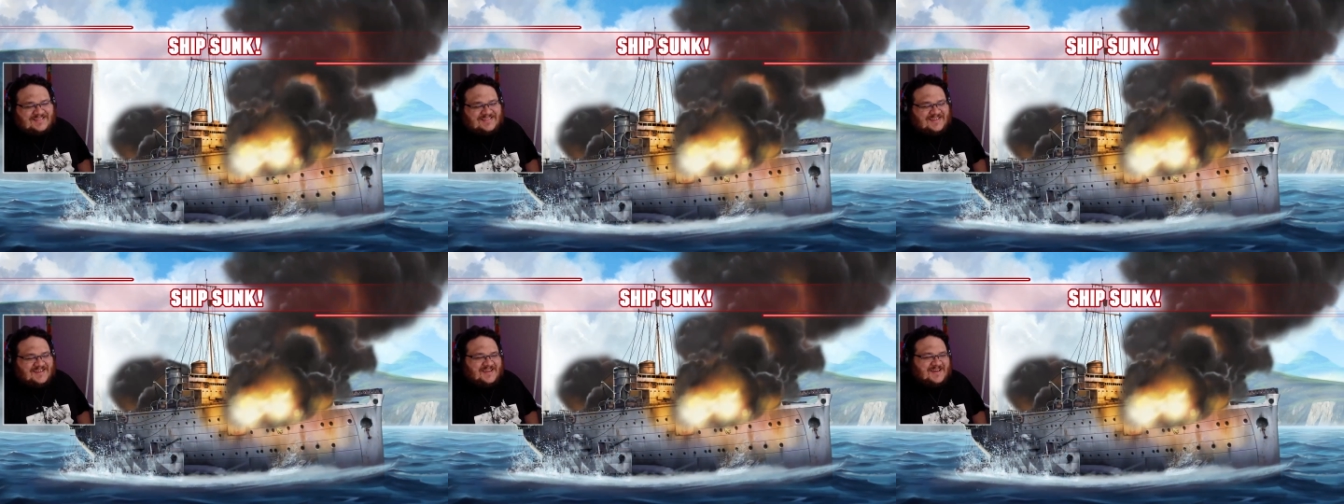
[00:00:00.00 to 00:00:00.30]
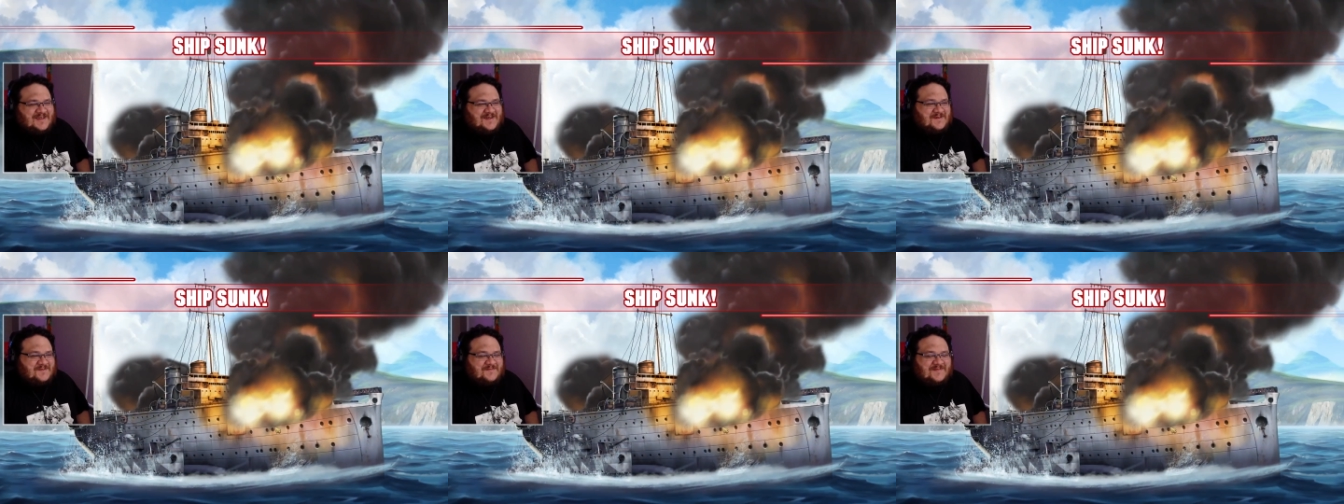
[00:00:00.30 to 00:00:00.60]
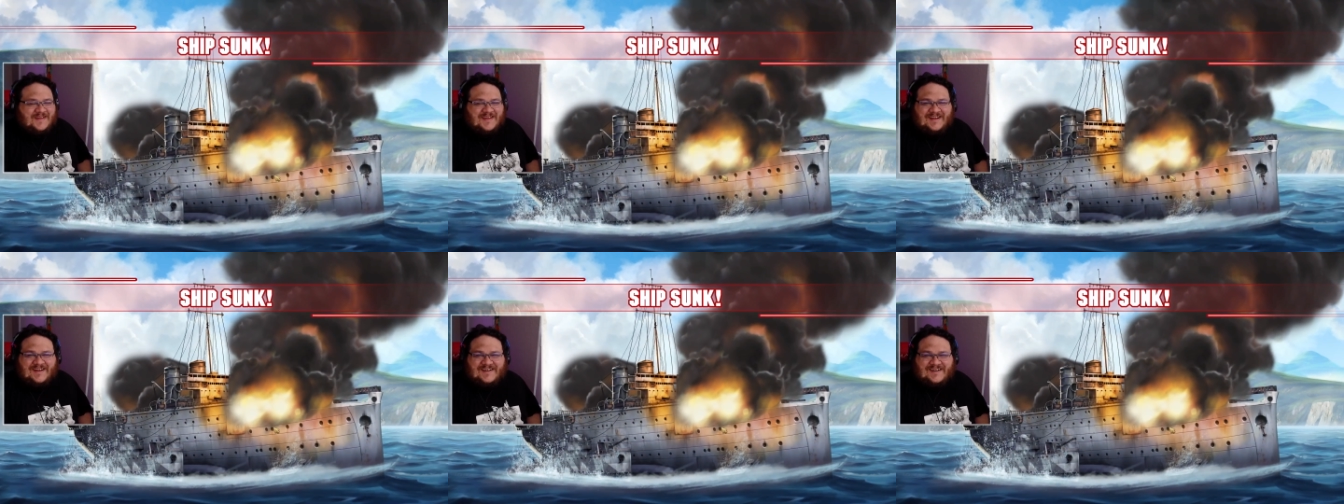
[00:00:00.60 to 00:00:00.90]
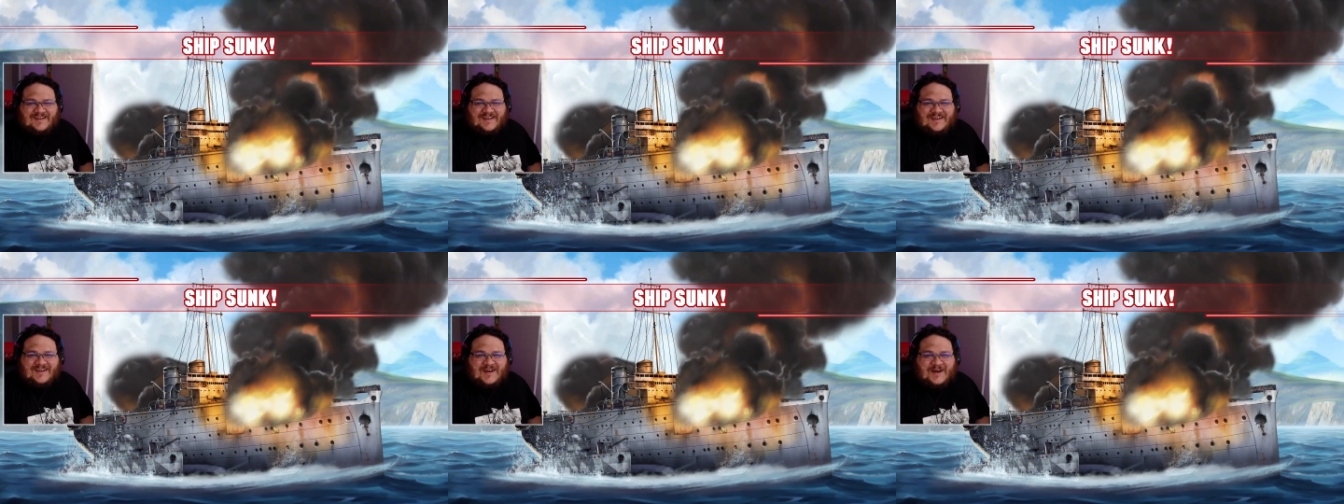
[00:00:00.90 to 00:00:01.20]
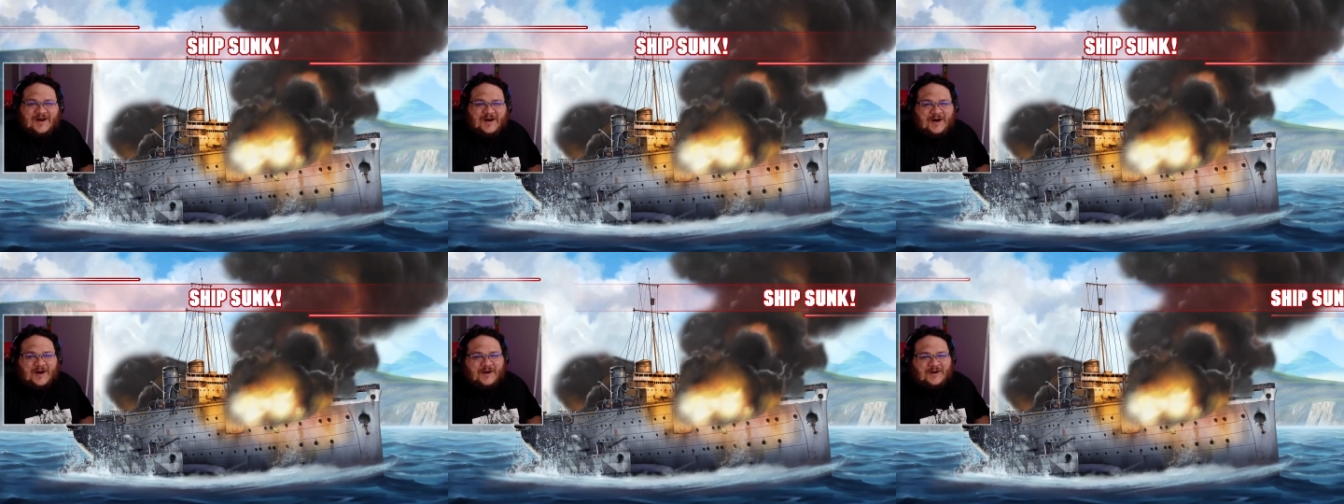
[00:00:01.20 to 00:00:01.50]
them. Here we
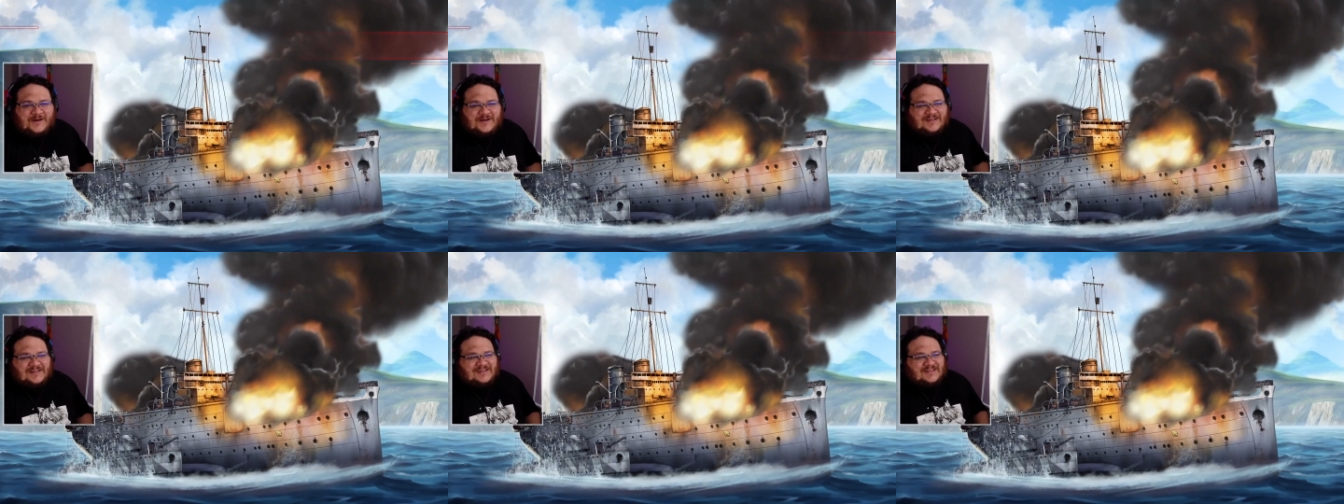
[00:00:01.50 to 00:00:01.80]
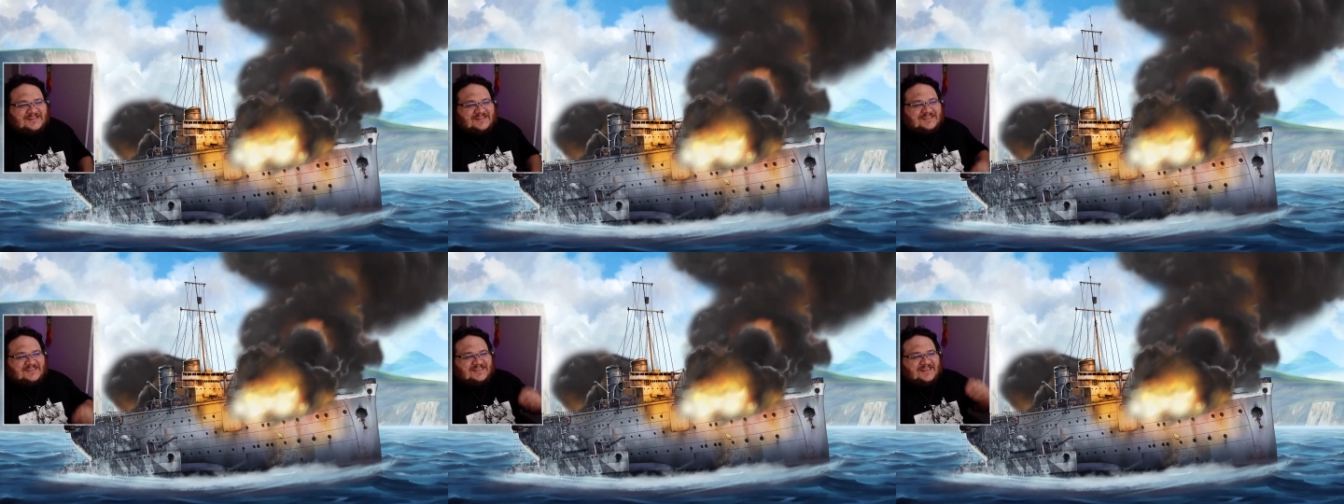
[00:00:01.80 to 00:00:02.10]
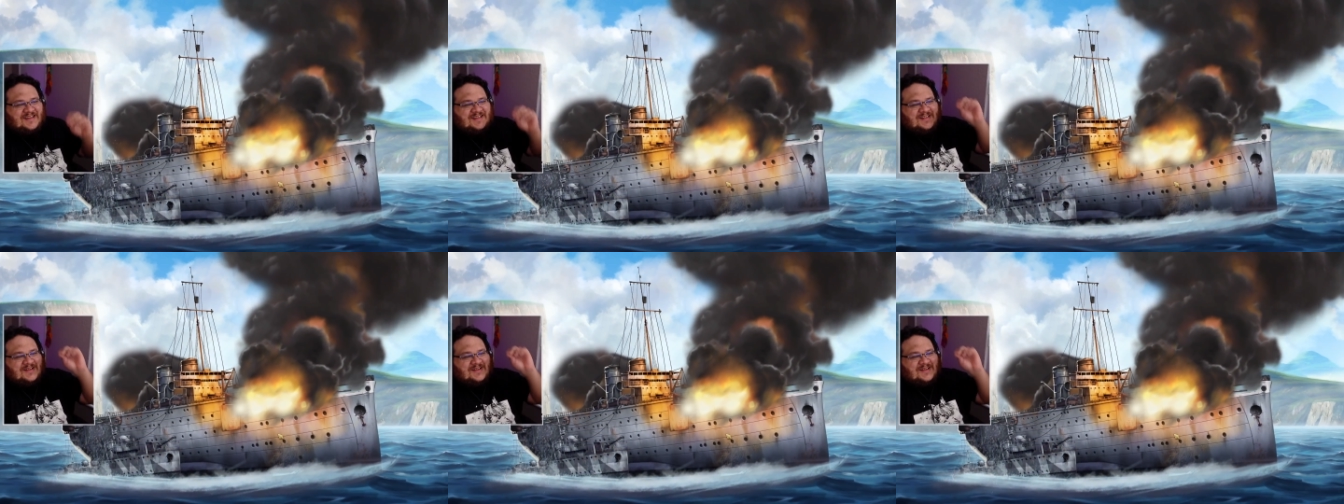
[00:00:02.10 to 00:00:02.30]
go. Send